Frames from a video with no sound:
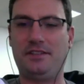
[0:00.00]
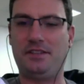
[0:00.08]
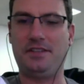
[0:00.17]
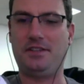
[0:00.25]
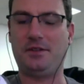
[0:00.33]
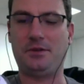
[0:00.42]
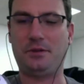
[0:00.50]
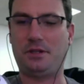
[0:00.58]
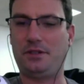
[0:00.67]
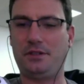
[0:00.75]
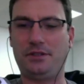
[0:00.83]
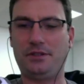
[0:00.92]

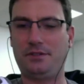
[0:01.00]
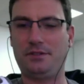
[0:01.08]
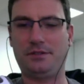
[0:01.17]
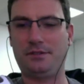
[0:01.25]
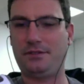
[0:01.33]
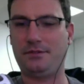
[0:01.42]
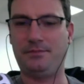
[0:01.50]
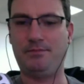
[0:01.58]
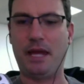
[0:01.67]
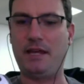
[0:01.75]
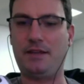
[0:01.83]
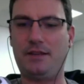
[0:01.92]
or
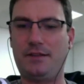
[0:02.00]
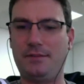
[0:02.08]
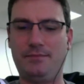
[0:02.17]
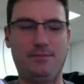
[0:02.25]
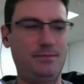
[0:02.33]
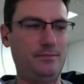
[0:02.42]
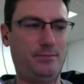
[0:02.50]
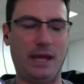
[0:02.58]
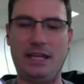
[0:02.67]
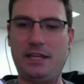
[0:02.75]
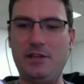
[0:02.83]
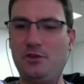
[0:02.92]

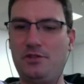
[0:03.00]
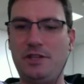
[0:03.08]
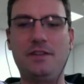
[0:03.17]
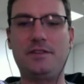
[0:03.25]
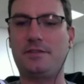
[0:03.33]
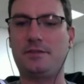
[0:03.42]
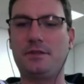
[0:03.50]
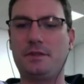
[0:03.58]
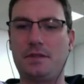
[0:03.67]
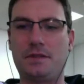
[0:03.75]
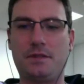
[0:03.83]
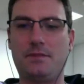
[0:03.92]
baking utensils or
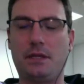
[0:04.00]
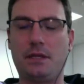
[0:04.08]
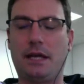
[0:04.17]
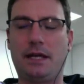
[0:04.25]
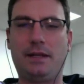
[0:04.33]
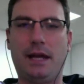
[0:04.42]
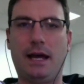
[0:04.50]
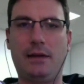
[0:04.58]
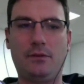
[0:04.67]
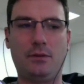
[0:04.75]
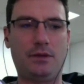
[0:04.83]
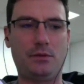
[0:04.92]
something like that
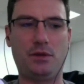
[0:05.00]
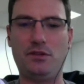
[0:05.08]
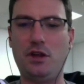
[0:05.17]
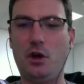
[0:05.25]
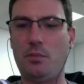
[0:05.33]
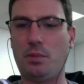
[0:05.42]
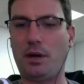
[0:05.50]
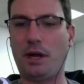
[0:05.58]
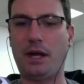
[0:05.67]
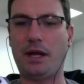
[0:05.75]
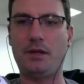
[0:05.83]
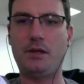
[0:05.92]
with no
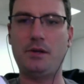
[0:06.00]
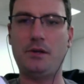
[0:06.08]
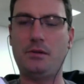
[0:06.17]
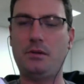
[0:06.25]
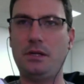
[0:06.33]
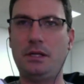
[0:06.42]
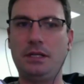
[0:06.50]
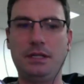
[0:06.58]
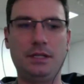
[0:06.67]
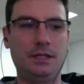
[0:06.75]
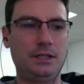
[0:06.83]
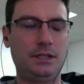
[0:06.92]
brand, no
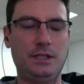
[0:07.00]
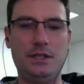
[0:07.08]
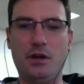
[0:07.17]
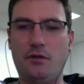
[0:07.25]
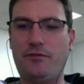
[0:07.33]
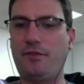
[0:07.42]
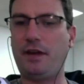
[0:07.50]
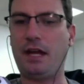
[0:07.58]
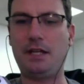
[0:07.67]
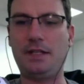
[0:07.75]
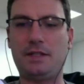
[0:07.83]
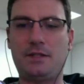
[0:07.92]

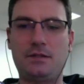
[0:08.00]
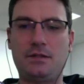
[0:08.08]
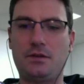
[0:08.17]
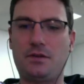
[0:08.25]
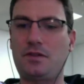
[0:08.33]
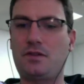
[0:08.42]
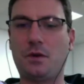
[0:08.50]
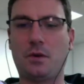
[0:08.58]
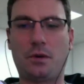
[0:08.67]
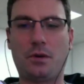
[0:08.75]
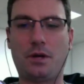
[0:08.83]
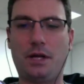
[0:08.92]
face, no
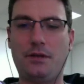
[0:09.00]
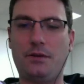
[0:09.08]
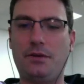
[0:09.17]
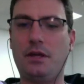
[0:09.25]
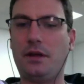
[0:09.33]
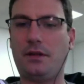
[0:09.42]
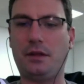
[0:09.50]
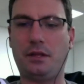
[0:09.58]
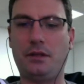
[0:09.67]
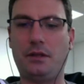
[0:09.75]
story, no nothing.